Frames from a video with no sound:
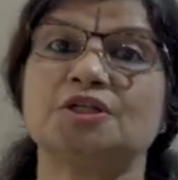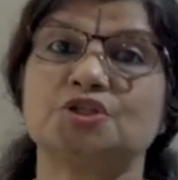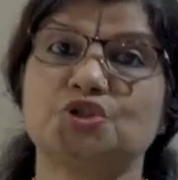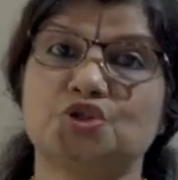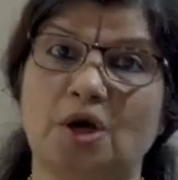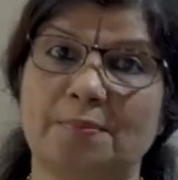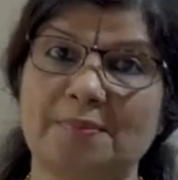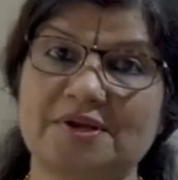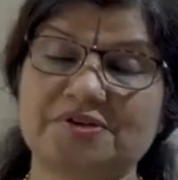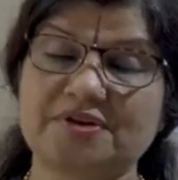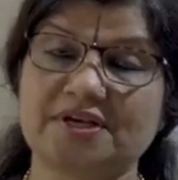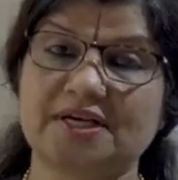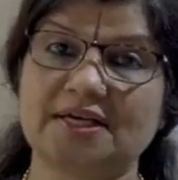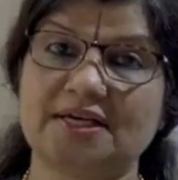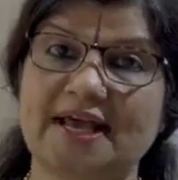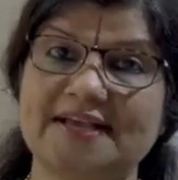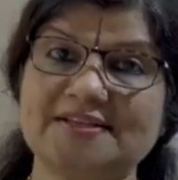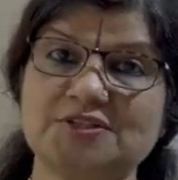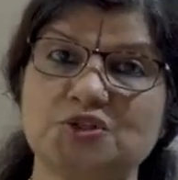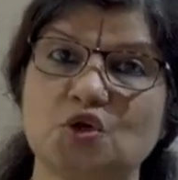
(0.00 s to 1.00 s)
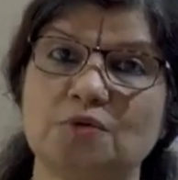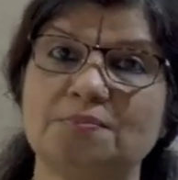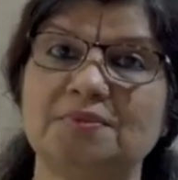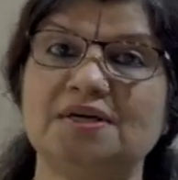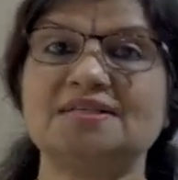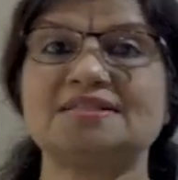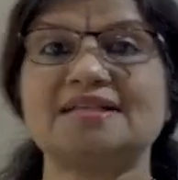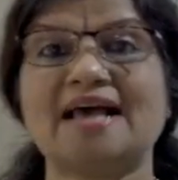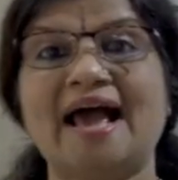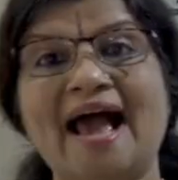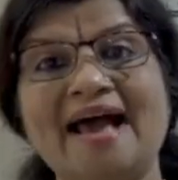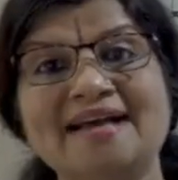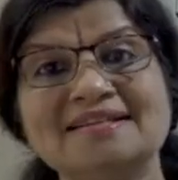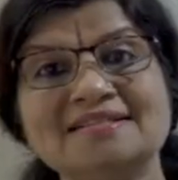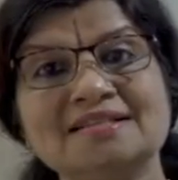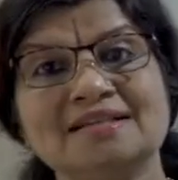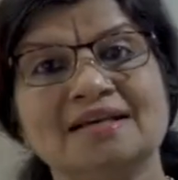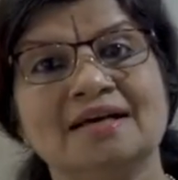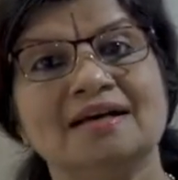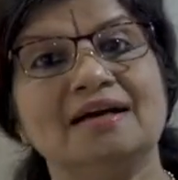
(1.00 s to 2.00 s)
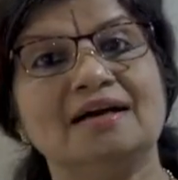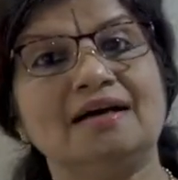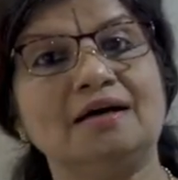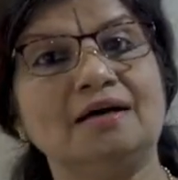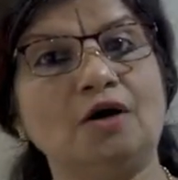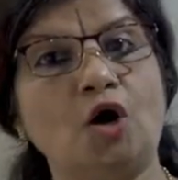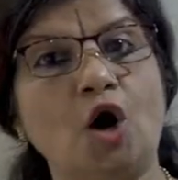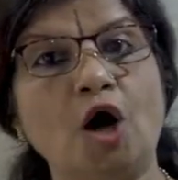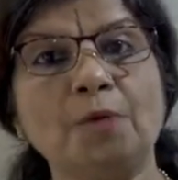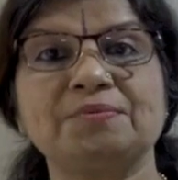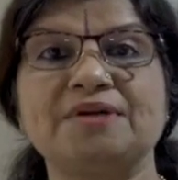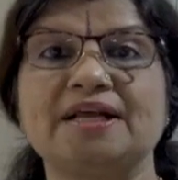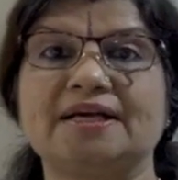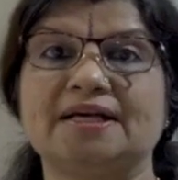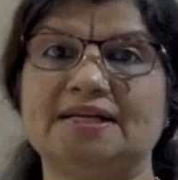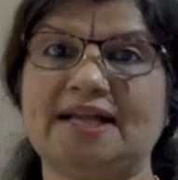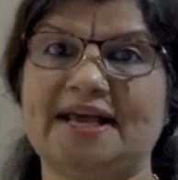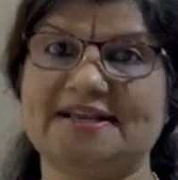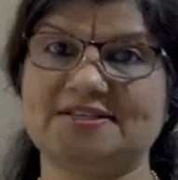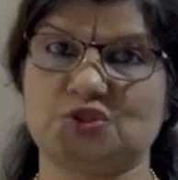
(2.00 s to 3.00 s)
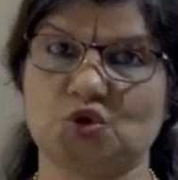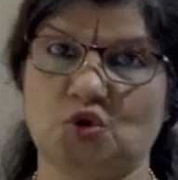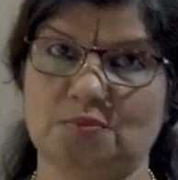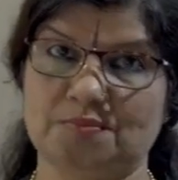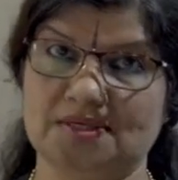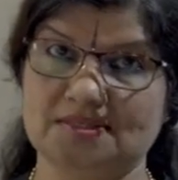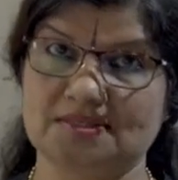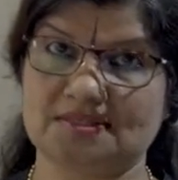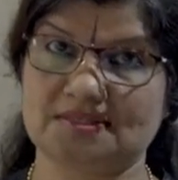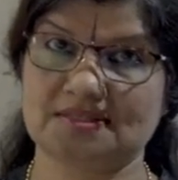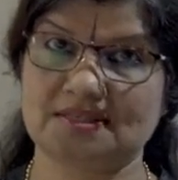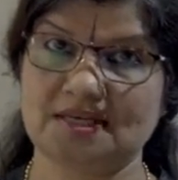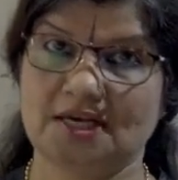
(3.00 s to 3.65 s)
geometrical isomers and optical isomers.